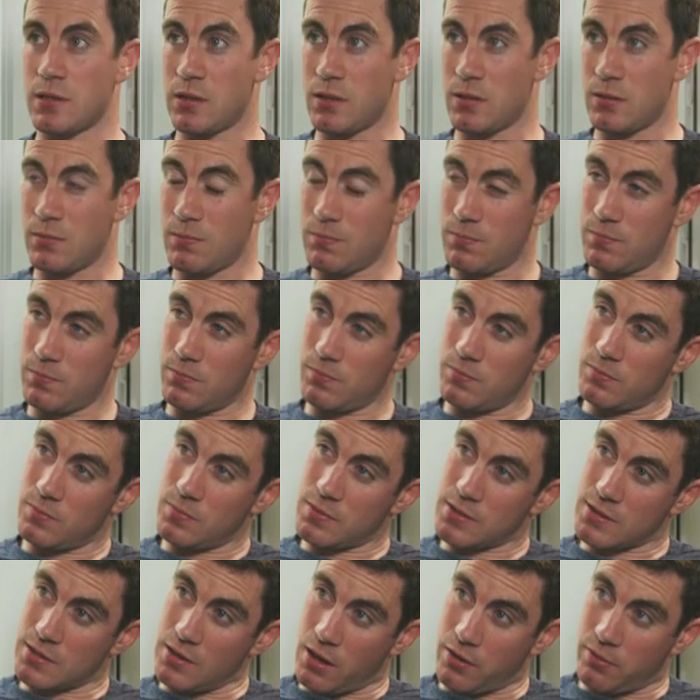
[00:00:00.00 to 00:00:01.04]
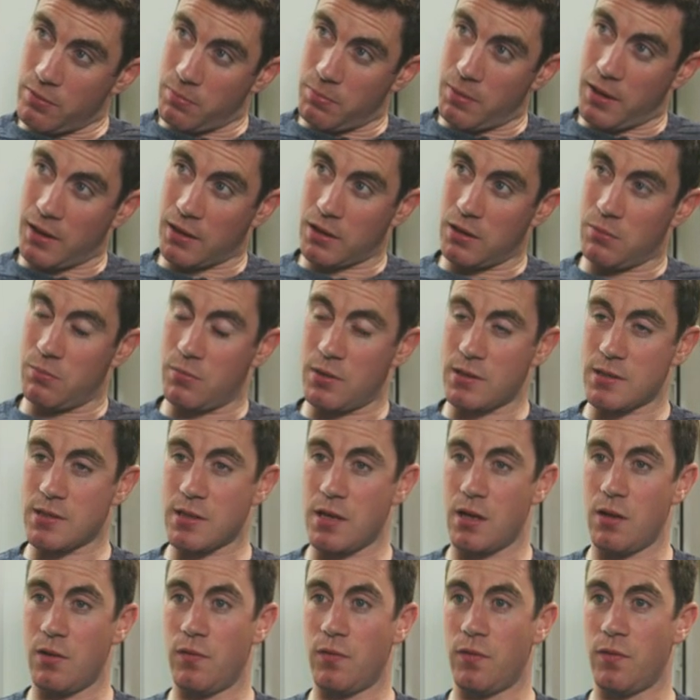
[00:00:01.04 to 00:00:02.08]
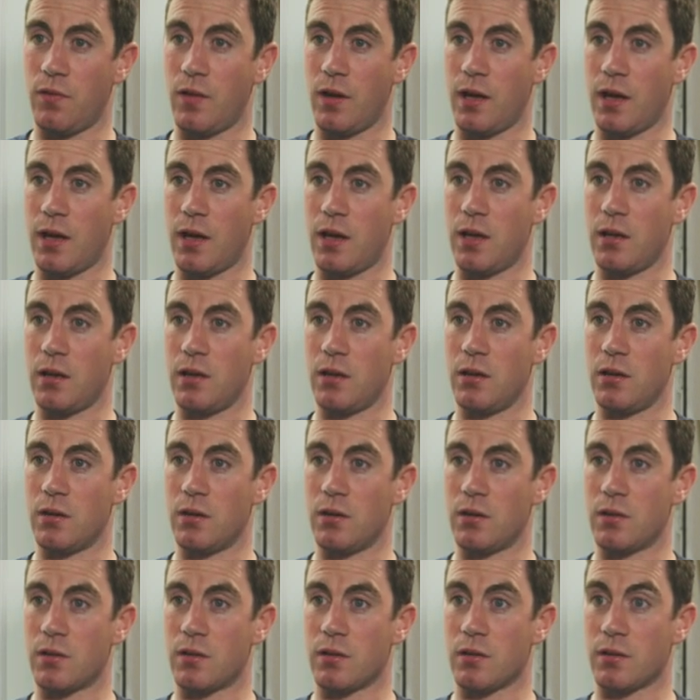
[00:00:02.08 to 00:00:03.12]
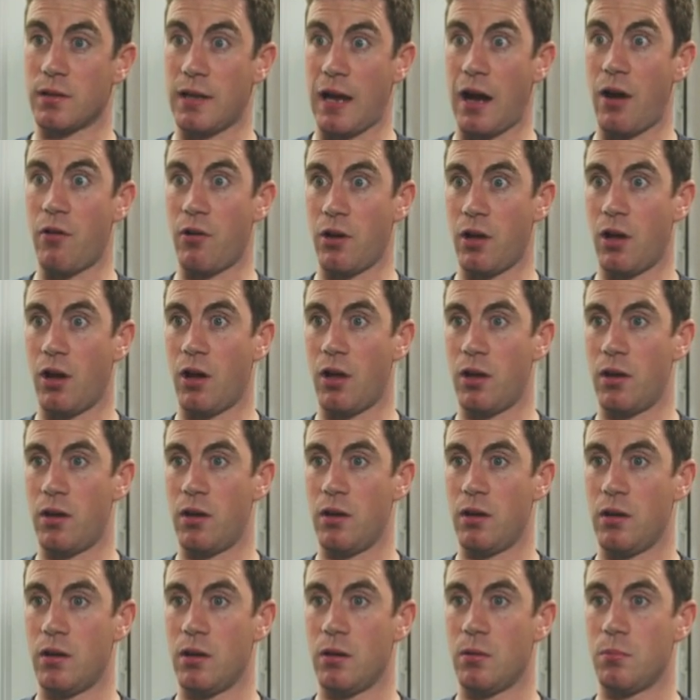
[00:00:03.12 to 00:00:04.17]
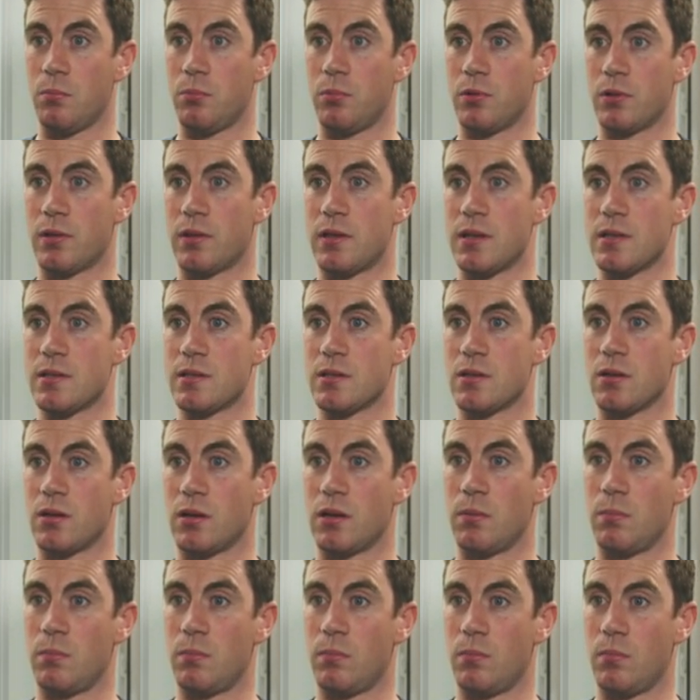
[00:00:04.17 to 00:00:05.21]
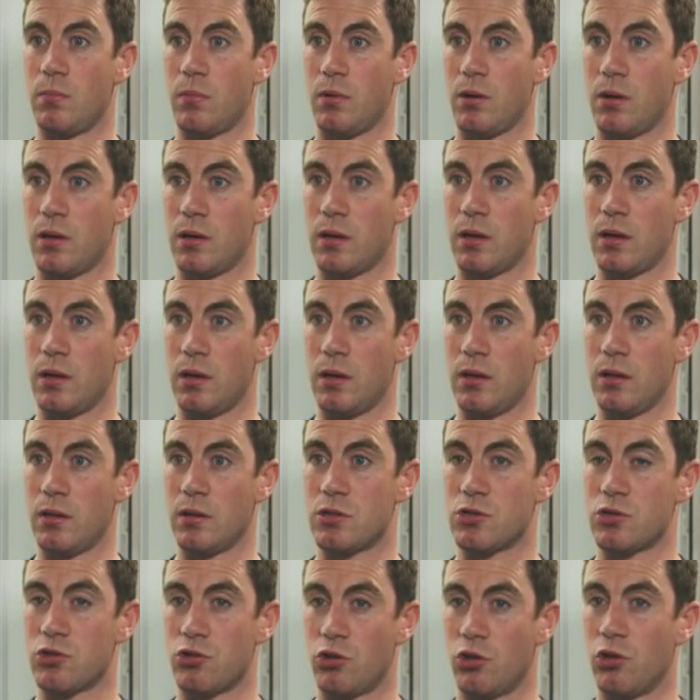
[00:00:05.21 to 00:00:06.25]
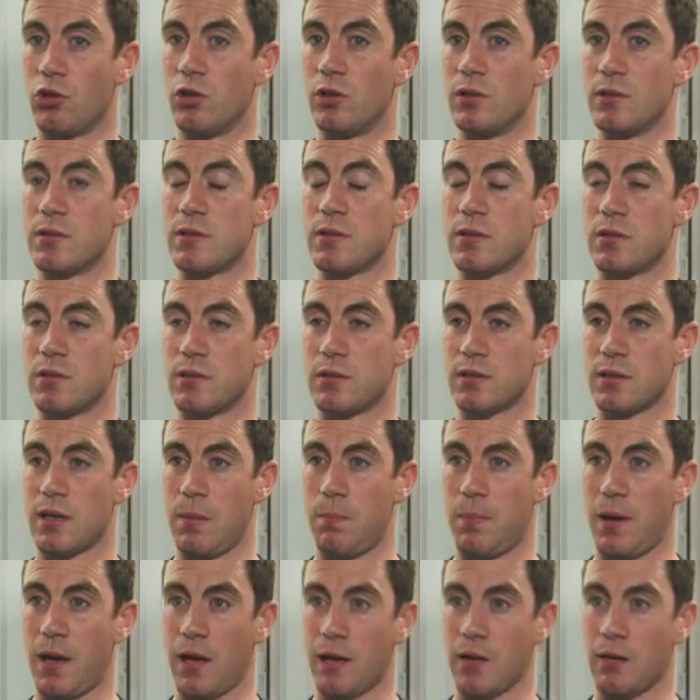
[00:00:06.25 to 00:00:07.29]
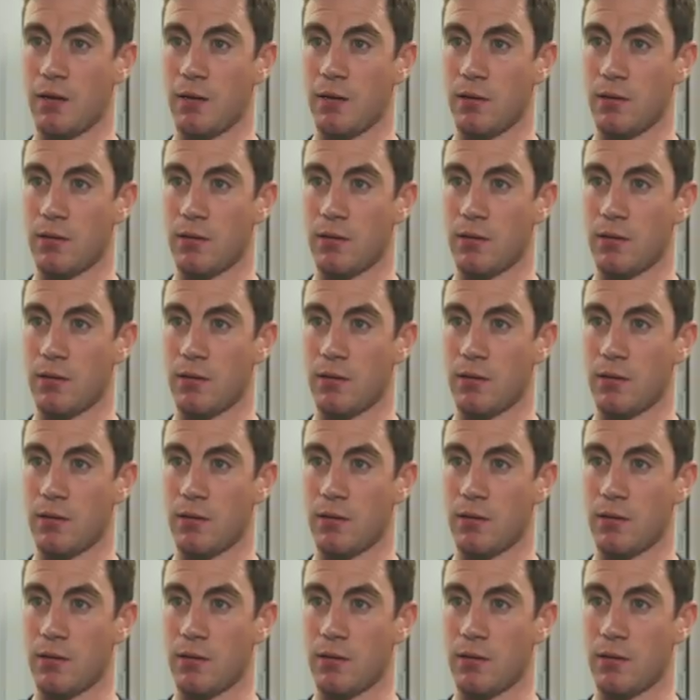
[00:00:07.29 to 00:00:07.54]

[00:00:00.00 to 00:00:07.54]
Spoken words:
to slot it back in myself and carry on, but this time I struggled to get back.